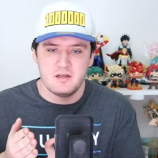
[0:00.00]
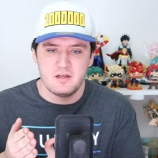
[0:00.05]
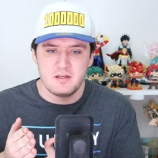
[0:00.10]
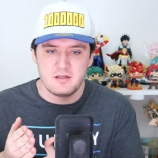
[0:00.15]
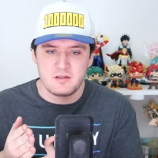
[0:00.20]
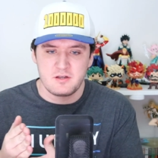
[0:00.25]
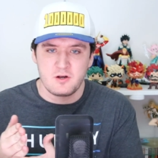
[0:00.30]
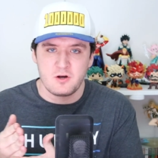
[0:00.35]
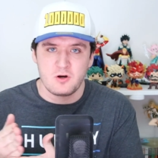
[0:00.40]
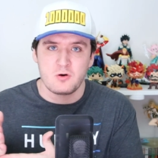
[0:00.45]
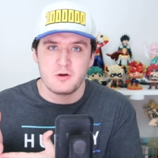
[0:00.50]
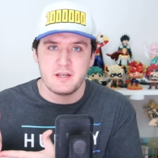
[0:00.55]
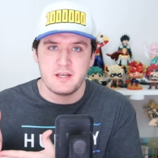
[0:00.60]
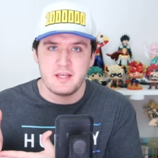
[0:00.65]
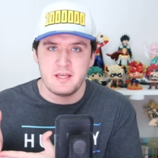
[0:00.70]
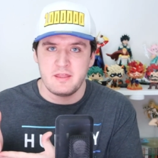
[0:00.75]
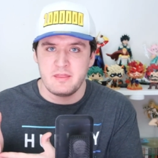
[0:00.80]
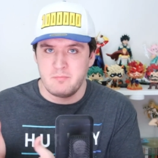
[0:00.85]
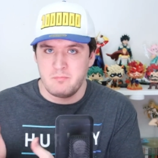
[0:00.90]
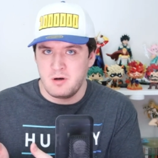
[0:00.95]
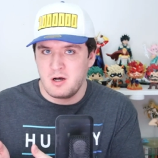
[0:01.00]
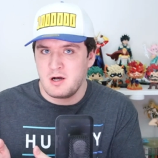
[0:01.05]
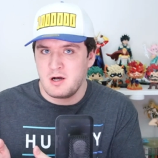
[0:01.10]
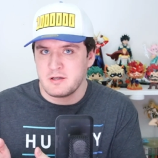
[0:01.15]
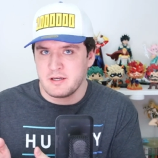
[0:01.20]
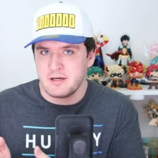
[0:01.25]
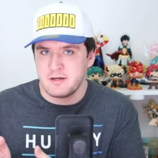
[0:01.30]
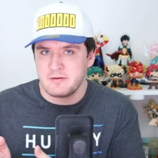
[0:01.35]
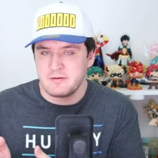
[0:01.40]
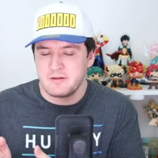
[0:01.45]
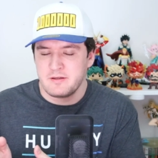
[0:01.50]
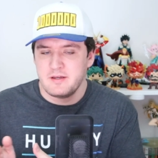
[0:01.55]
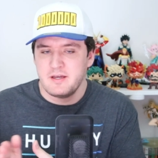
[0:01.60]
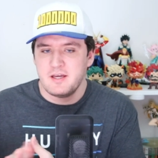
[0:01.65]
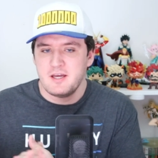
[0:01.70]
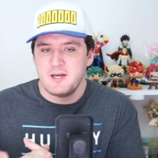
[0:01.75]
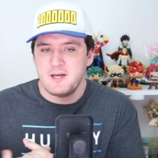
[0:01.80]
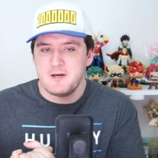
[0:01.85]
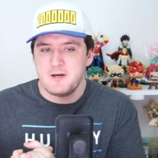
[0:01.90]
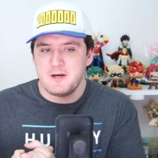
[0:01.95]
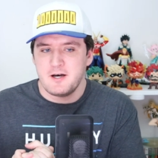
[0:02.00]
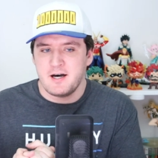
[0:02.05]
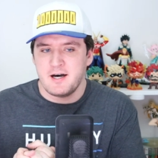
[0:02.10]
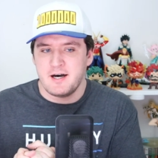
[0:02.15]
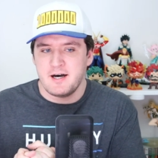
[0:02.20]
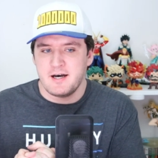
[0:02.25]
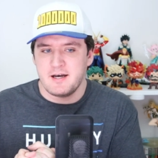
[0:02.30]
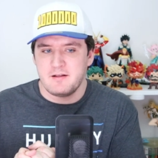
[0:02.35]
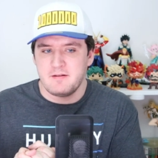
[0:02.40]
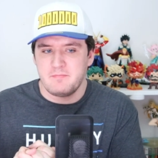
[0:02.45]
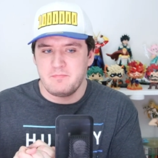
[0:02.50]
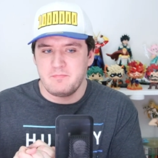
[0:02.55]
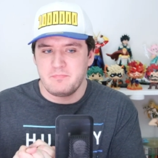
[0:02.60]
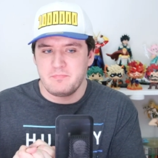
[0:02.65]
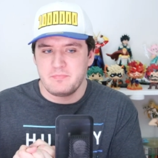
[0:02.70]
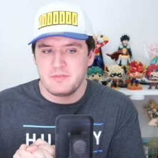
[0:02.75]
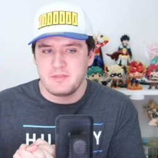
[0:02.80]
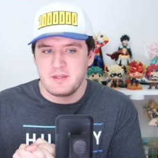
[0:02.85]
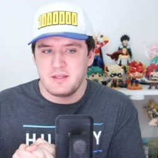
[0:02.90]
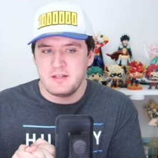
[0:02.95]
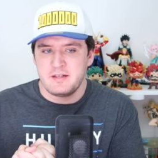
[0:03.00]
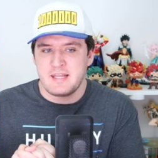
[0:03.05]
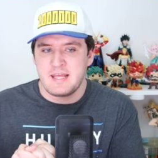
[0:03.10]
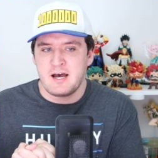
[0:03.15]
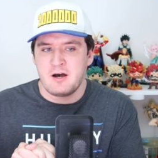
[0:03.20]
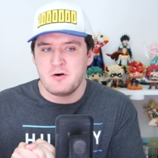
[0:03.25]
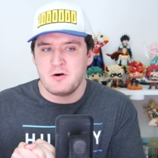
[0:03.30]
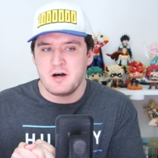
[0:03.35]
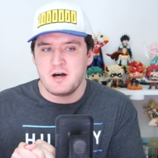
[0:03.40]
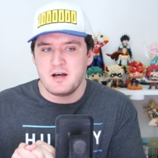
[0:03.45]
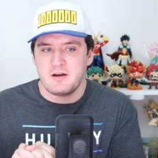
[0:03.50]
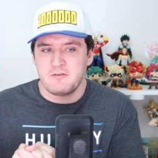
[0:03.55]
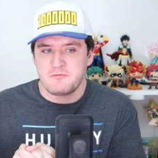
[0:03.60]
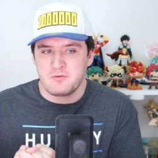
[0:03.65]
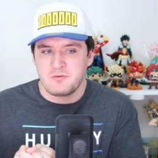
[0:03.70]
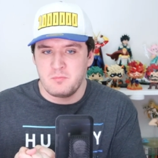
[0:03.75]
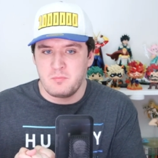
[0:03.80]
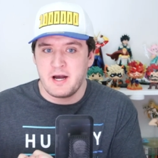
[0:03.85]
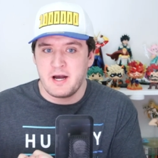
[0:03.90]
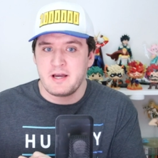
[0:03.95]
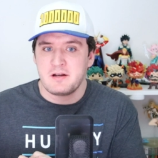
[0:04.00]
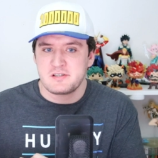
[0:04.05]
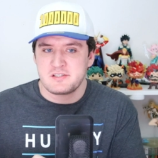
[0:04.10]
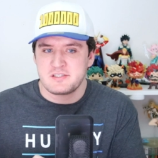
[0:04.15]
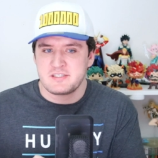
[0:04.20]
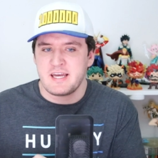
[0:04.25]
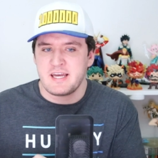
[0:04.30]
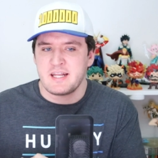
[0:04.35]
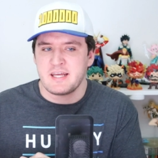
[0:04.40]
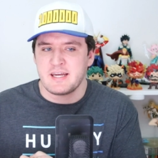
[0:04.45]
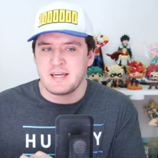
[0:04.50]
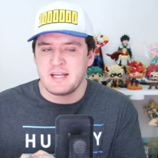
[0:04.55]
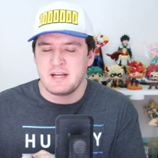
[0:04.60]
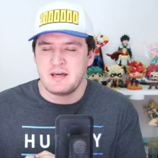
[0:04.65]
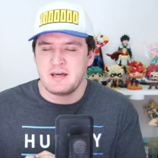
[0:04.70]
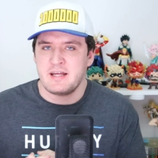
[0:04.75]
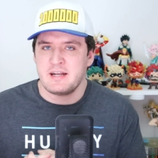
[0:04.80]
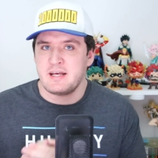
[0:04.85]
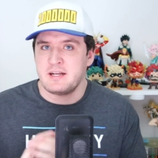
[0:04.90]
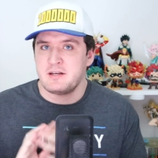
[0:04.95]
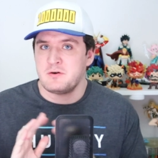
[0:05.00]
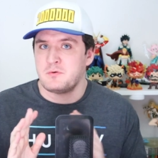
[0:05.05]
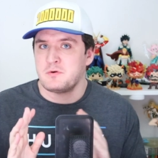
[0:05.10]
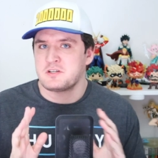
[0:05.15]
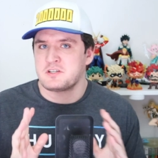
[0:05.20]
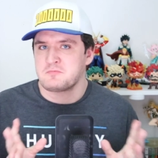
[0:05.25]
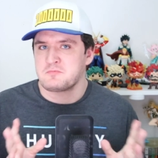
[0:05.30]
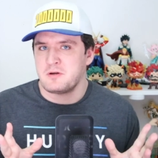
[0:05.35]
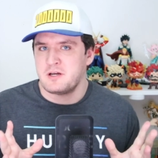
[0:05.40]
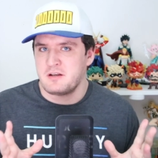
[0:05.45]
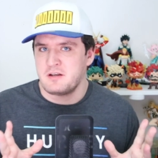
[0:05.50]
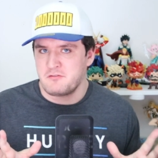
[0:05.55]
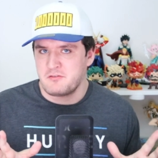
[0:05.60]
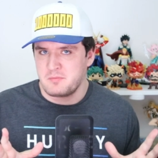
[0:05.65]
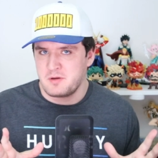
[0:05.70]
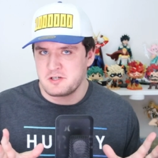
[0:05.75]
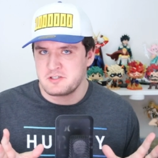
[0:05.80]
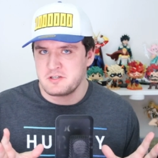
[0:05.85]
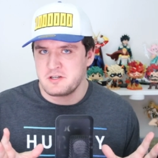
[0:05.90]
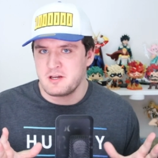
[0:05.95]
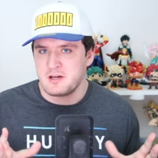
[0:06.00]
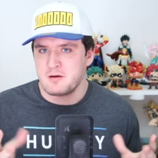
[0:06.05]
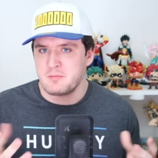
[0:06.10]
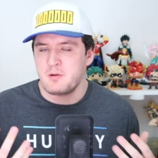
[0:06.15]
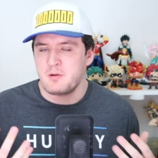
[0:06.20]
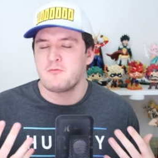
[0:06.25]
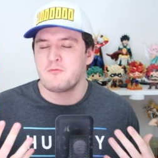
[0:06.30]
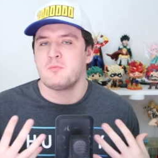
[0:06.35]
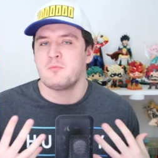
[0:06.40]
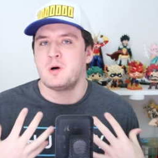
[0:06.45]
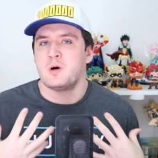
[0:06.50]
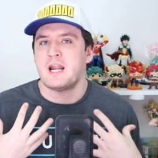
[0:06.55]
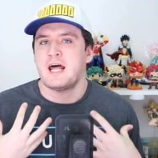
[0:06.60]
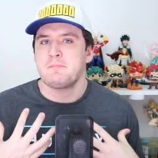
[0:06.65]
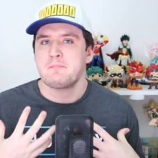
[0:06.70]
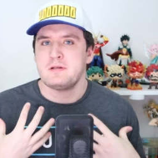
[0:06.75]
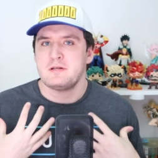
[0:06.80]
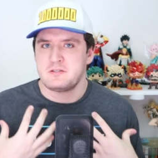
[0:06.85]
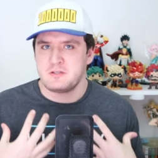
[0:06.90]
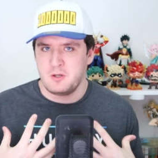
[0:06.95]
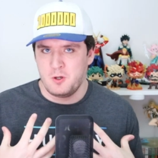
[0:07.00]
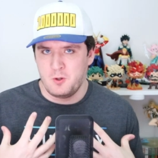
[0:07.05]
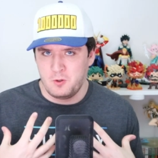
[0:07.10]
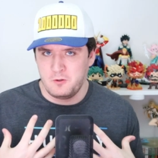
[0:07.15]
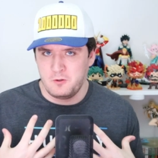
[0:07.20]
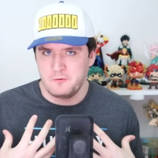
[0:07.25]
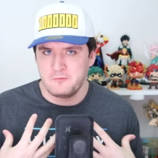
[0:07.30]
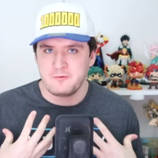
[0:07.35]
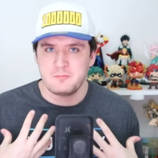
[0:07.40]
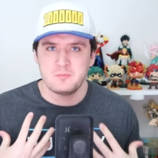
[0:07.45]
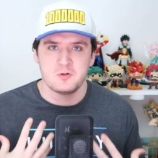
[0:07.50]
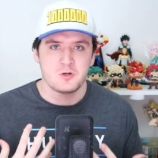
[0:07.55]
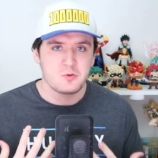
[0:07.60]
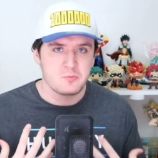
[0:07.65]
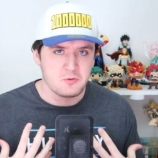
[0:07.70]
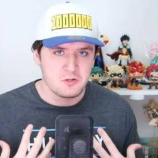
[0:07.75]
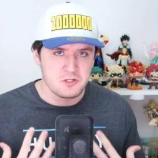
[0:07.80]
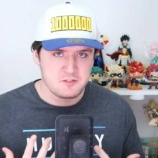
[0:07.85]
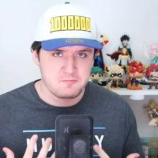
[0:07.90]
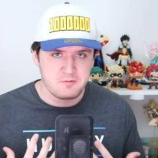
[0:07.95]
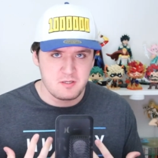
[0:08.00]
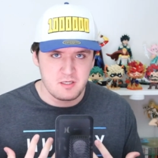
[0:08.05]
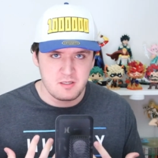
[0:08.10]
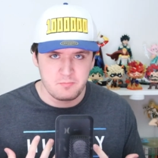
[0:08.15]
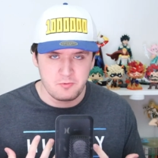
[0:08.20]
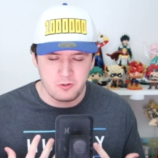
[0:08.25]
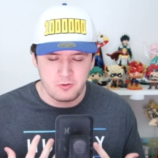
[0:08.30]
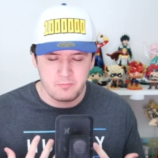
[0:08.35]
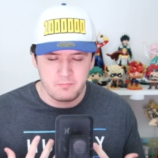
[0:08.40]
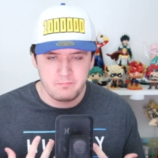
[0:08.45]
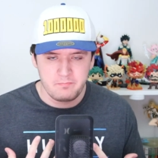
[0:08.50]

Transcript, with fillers: current in the manga. Uh, now, from my understanding, and I, and I don't want to spread information here, but from what I've been told from numerous people,